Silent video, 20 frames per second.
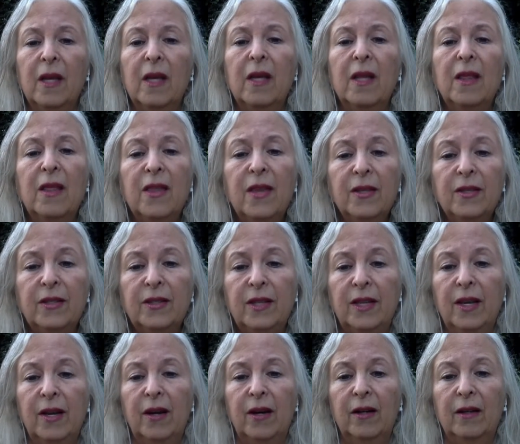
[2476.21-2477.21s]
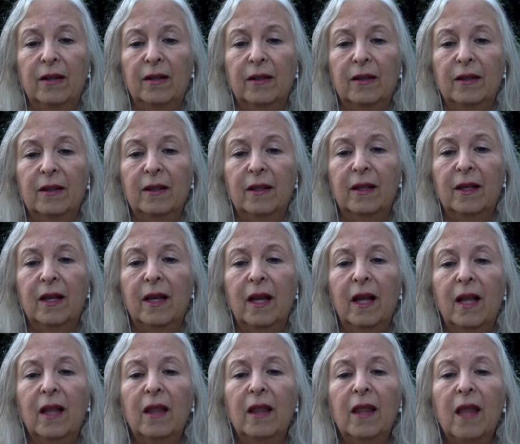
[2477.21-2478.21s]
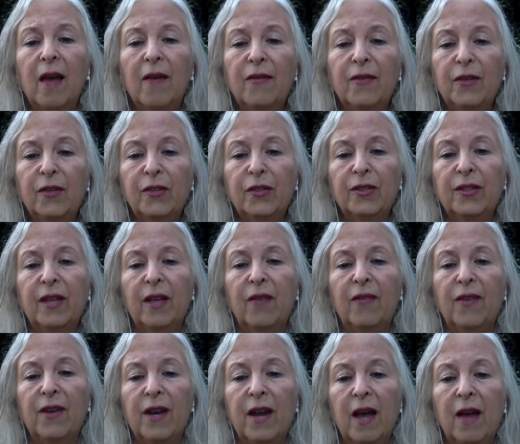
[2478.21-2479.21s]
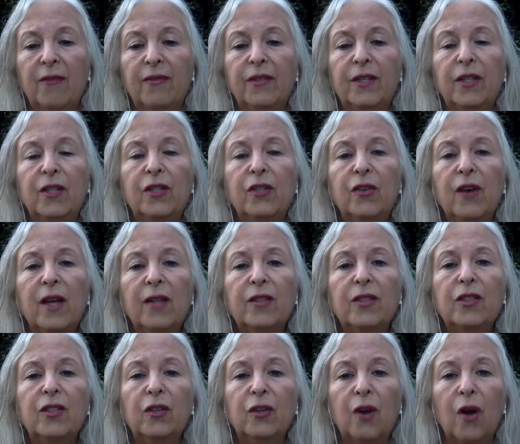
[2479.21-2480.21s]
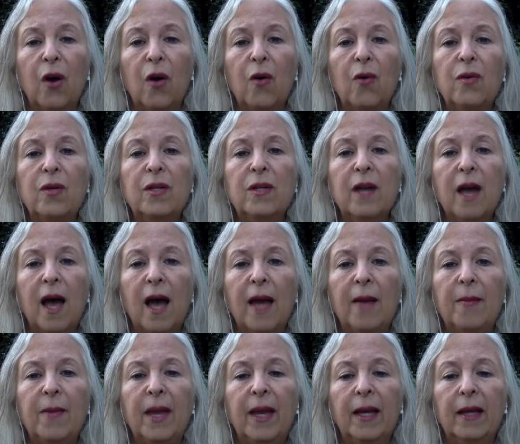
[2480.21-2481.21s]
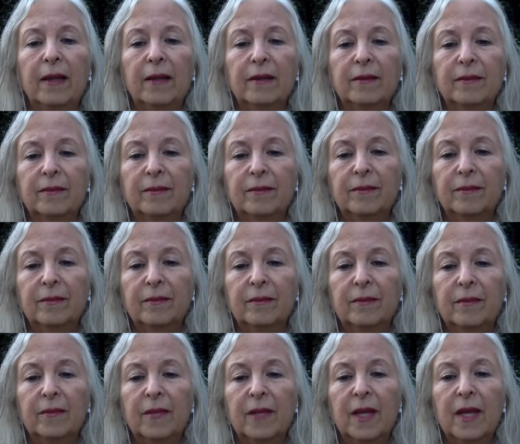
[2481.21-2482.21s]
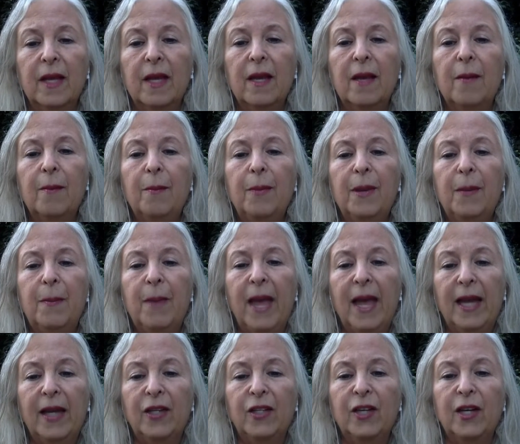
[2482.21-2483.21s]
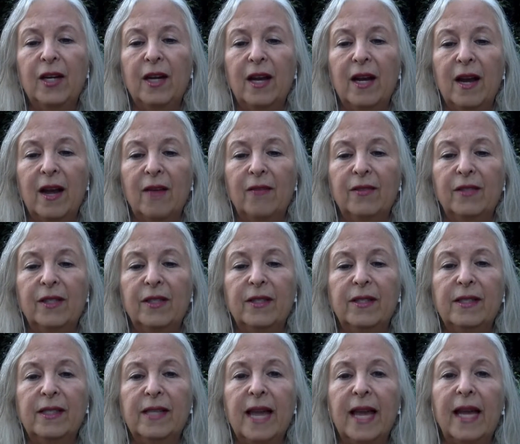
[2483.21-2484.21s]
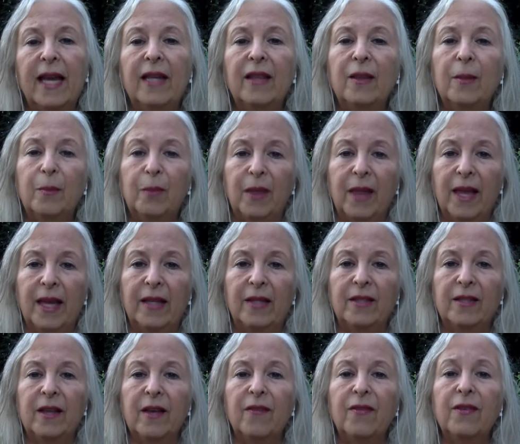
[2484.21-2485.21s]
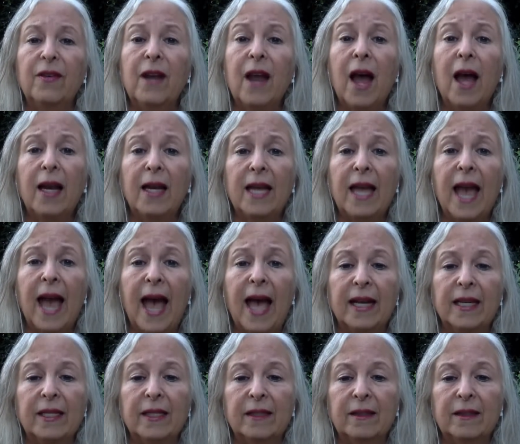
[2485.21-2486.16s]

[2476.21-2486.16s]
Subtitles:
This year, love yourself enough to trust your own timing. Be patient enough to stay in the place of not yet.